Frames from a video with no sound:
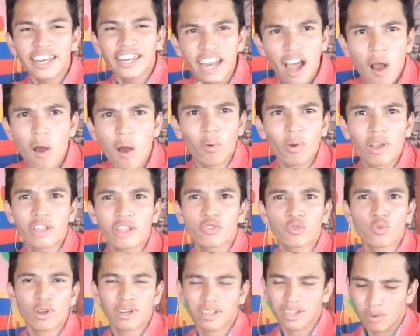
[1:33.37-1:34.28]
know
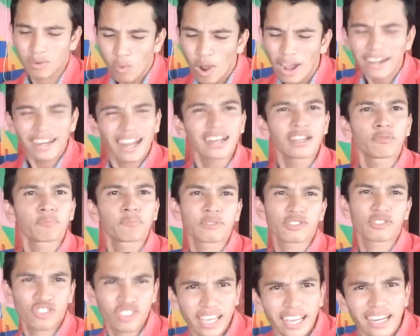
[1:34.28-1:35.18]
it's 100%
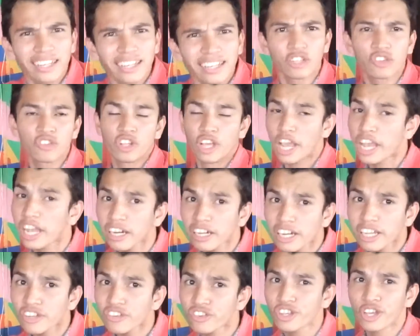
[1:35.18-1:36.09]
in
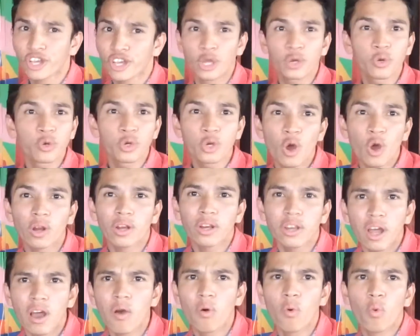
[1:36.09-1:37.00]
English, you do not
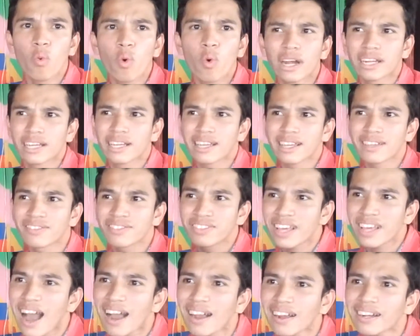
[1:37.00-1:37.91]
know what
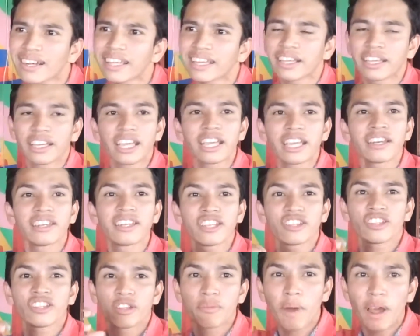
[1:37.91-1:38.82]
exactly
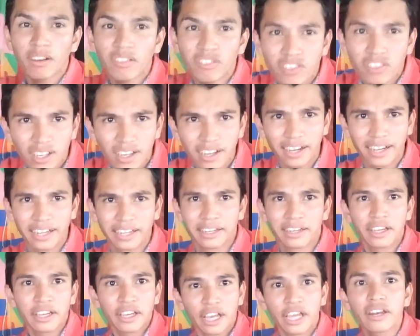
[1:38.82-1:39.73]
in one time
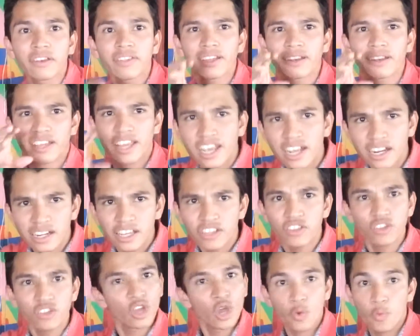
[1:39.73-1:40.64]
in that
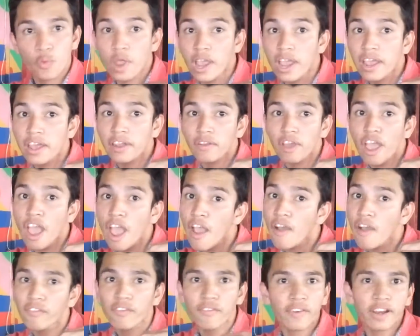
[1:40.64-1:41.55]
English,
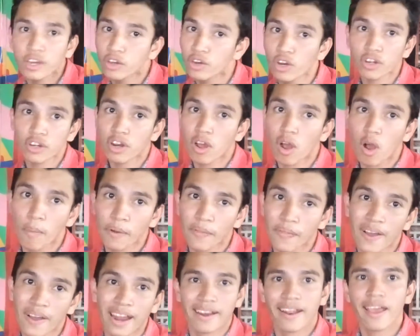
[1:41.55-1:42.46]
everybody don't know about
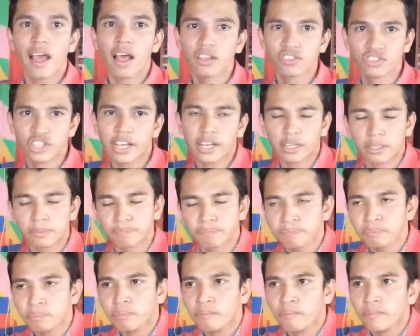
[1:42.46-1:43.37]
that. Second,
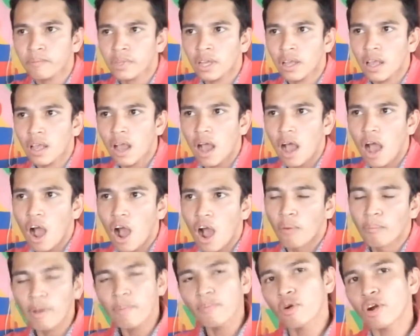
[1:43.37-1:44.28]

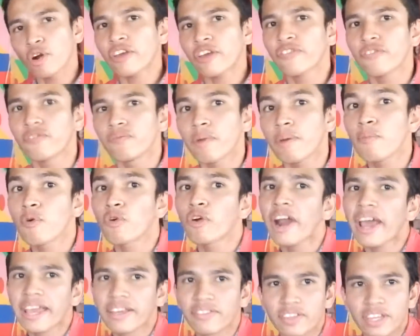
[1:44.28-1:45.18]

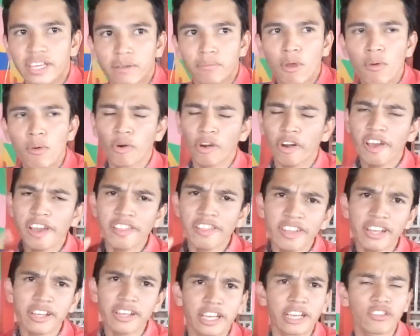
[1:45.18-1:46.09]
memorizing.
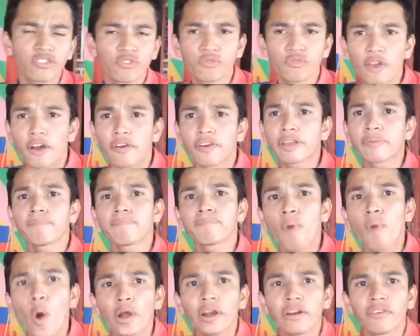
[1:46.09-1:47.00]
Memorizing is very
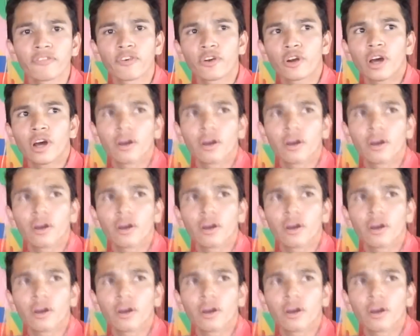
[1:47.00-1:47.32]
important for